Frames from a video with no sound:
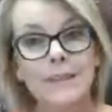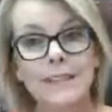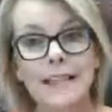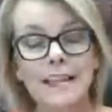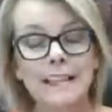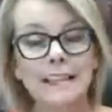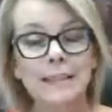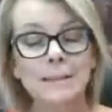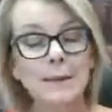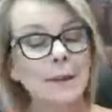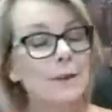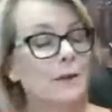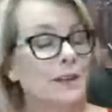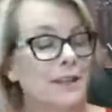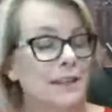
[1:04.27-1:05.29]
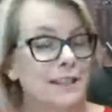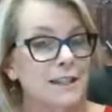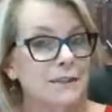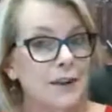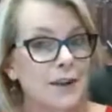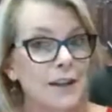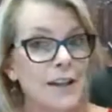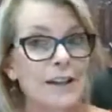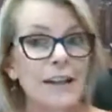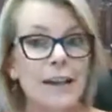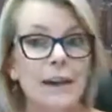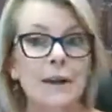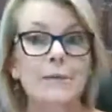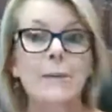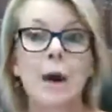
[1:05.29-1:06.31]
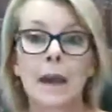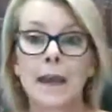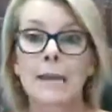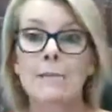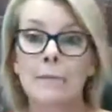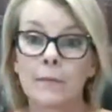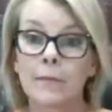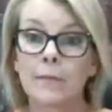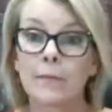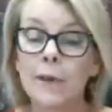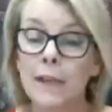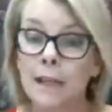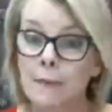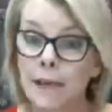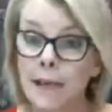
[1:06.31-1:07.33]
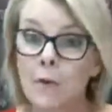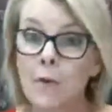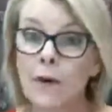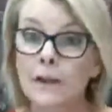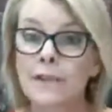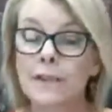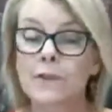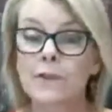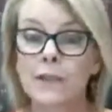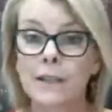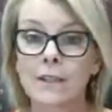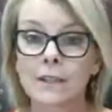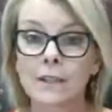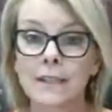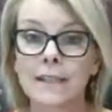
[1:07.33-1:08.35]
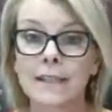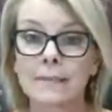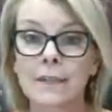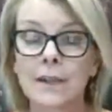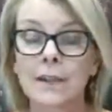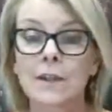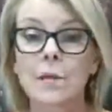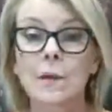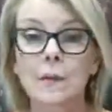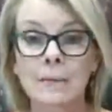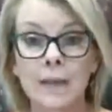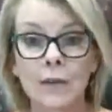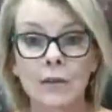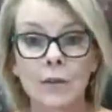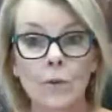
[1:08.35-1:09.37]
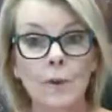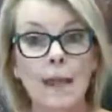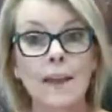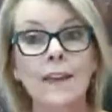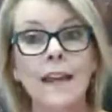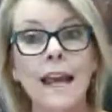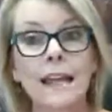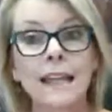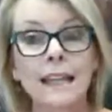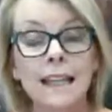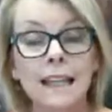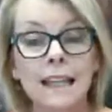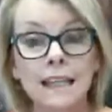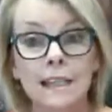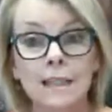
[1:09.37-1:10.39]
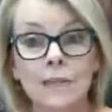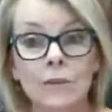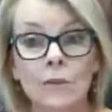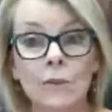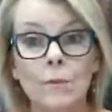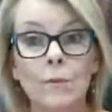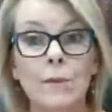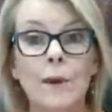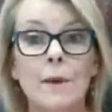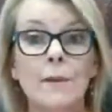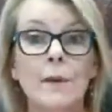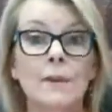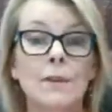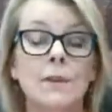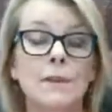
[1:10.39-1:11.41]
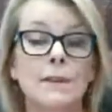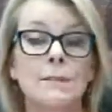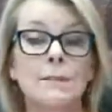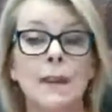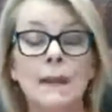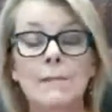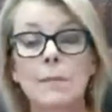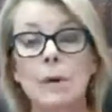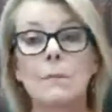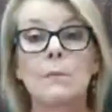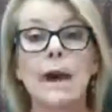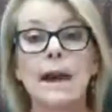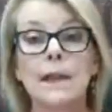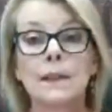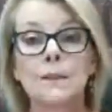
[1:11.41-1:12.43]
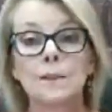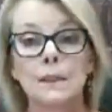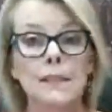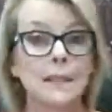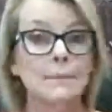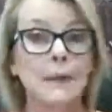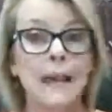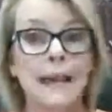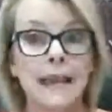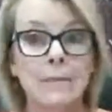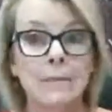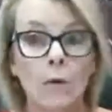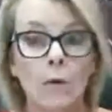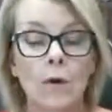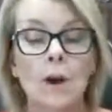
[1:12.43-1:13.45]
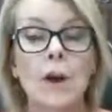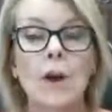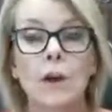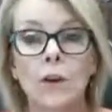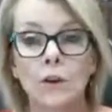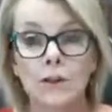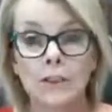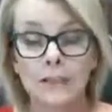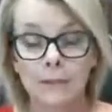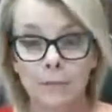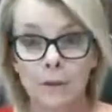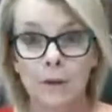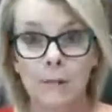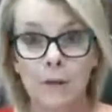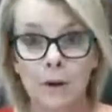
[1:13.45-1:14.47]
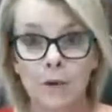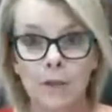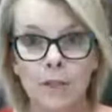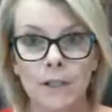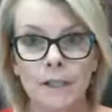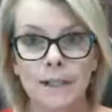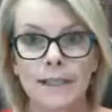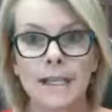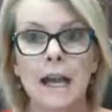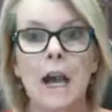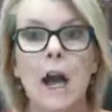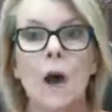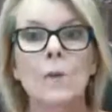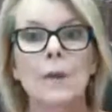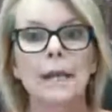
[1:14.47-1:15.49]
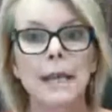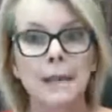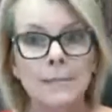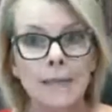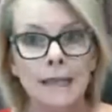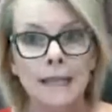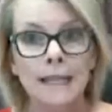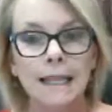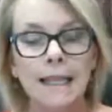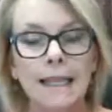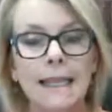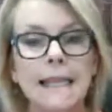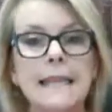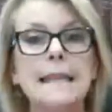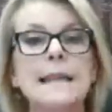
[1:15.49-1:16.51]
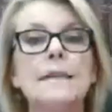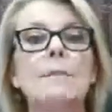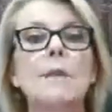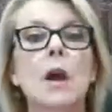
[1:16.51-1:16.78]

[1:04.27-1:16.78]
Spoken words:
If it takes a little bit longer, that's fine. I am really being quite strict on this because I want to make sure we have an uncluttered group where we're not being bombarded with spam or constant promotions. I want to keep it clean.